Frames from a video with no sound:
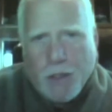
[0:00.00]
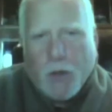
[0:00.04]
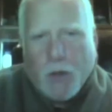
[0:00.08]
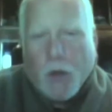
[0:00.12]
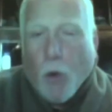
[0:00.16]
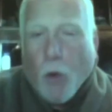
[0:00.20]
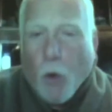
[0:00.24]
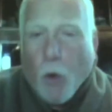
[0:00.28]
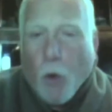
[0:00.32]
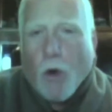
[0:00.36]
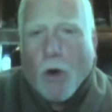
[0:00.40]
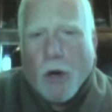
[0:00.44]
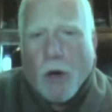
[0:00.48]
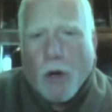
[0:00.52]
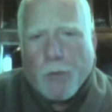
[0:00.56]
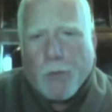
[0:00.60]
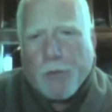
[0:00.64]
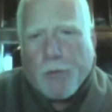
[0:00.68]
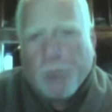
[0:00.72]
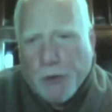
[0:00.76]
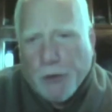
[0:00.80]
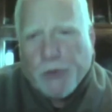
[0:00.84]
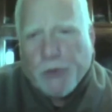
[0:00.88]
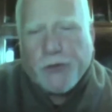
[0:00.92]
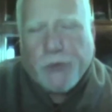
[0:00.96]
or
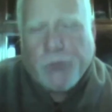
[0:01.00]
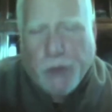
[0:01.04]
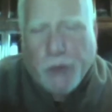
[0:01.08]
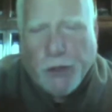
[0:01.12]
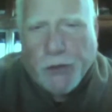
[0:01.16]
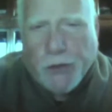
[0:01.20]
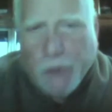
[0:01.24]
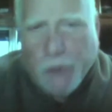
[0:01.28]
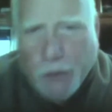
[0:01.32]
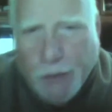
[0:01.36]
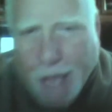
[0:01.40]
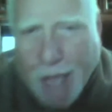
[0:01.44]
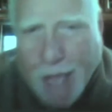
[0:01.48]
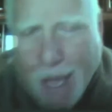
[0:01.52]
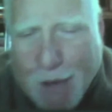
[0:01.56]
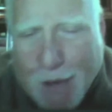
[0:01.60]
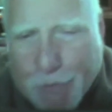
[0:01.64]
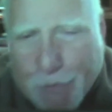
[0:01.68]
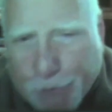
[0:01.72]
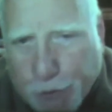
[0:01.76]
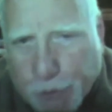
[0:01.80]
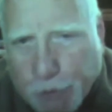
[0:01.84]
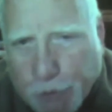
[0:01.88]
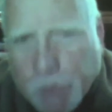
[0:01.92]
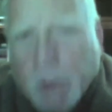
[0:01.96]
burst into
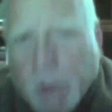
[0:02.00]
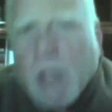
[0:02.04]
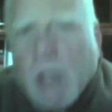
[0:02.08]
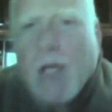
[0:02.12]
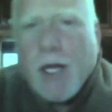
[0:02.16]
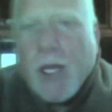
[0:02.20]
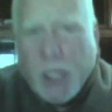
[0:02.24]
laughter,